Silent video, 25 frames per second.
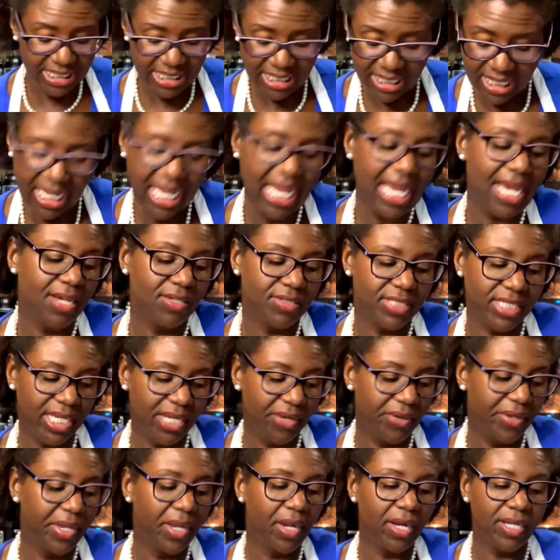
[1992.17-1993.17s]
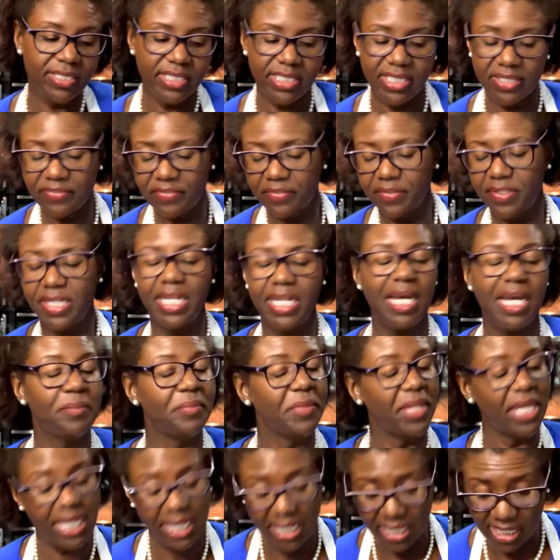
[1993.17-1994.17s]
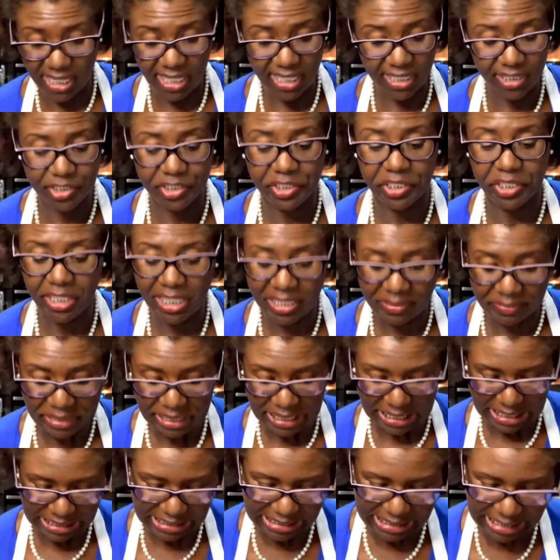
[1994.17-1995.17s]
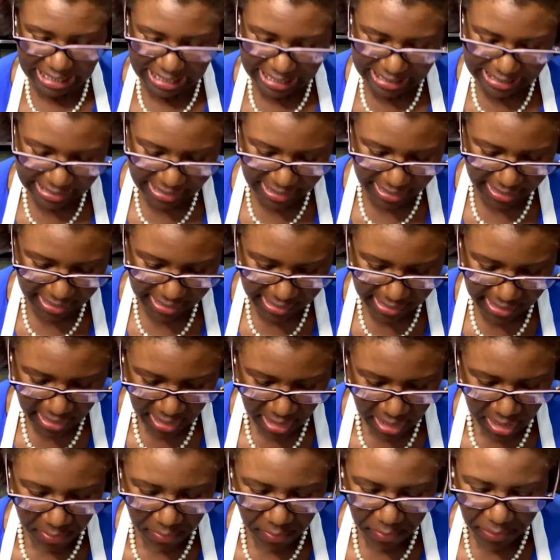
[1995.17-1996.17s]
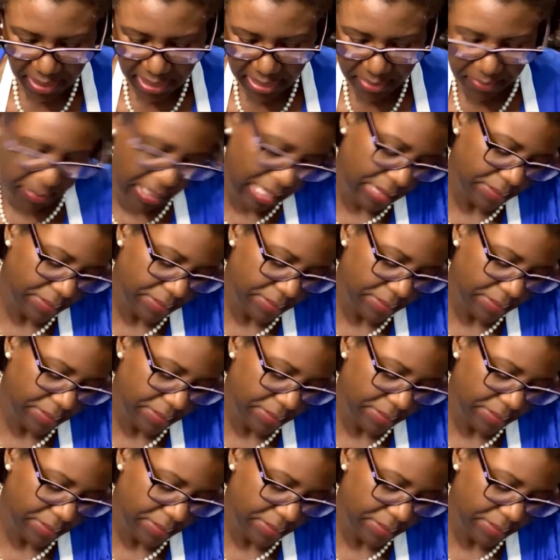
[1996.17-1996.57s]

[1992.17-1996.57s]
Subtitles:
in cow dairy are different. I'm not a doctor. I'm not a scientist, but my